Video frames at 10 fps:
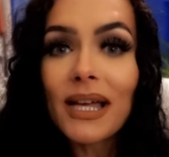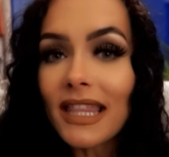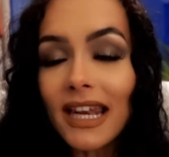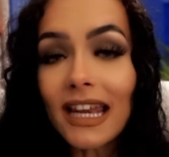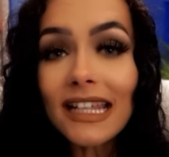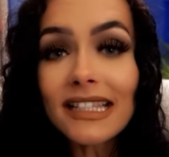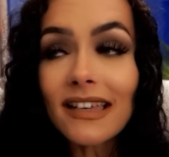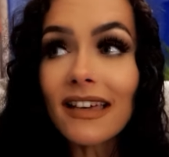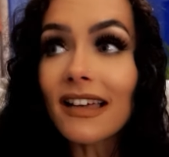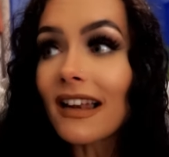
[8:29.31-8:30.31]
and then I need
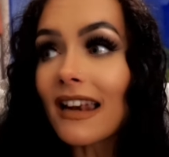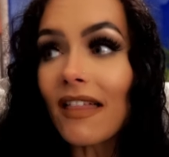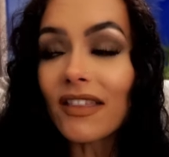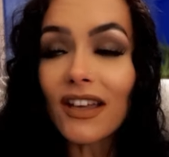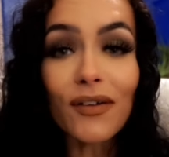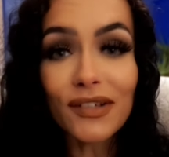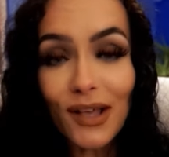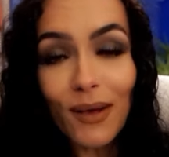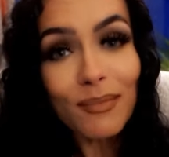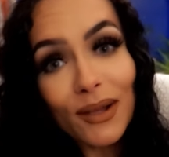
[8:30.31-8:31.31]
to let the others
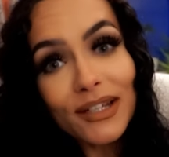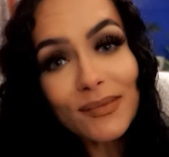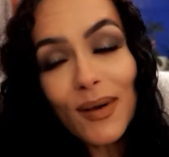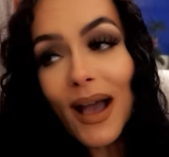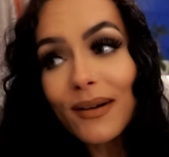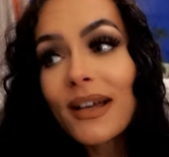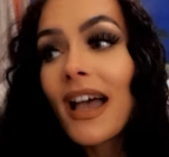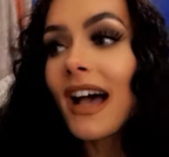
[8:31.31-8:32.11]
upload as well